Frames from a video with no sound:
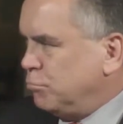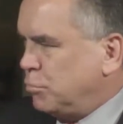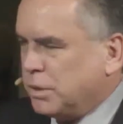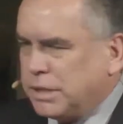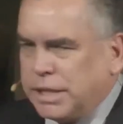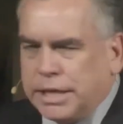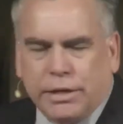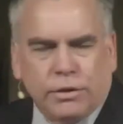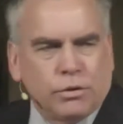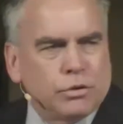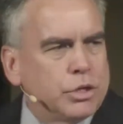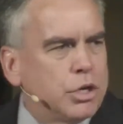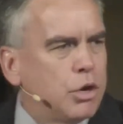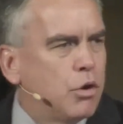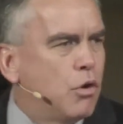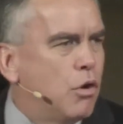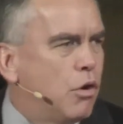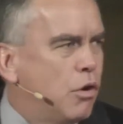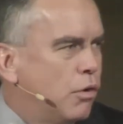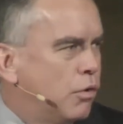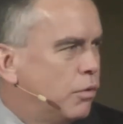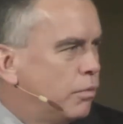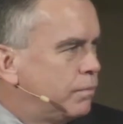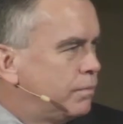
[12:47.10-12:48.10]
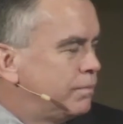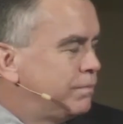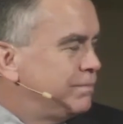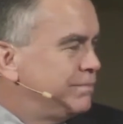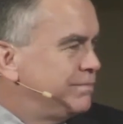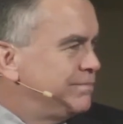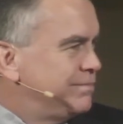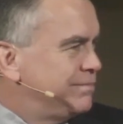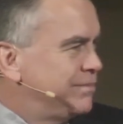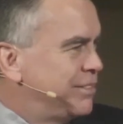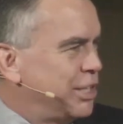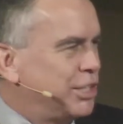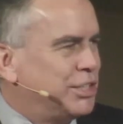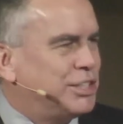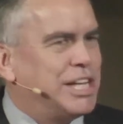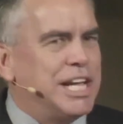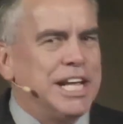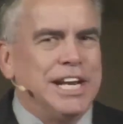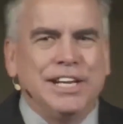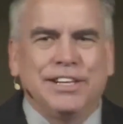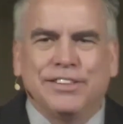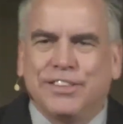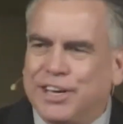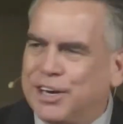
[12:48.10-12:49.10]
But they don't go home. They're
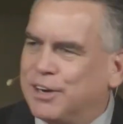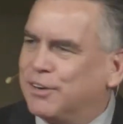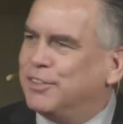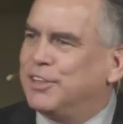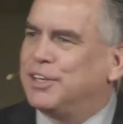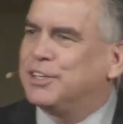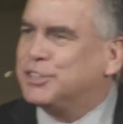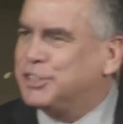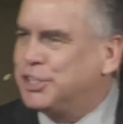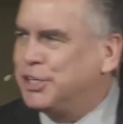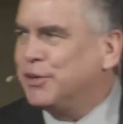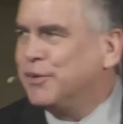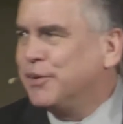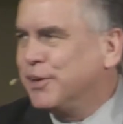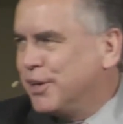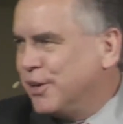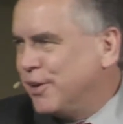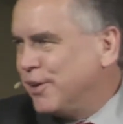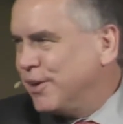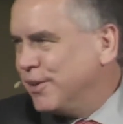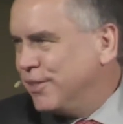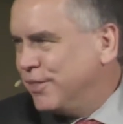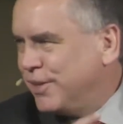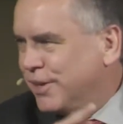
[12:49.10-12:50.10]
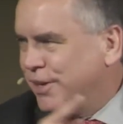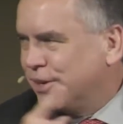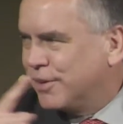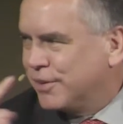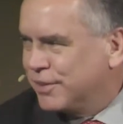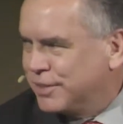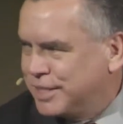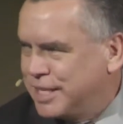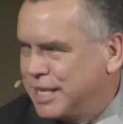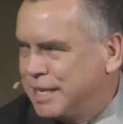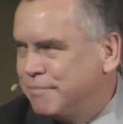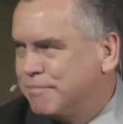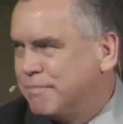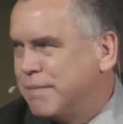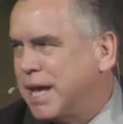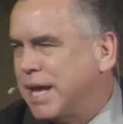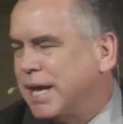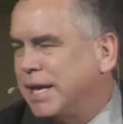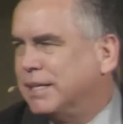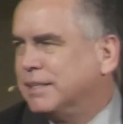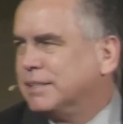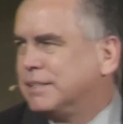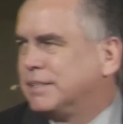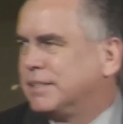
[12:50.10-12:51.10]
standing there and they're cheering on their
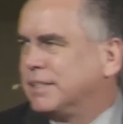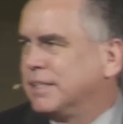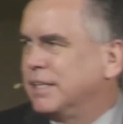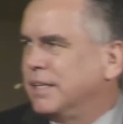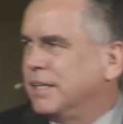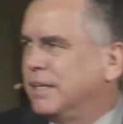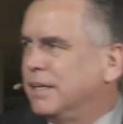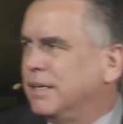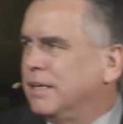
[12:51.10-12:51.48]
teammates.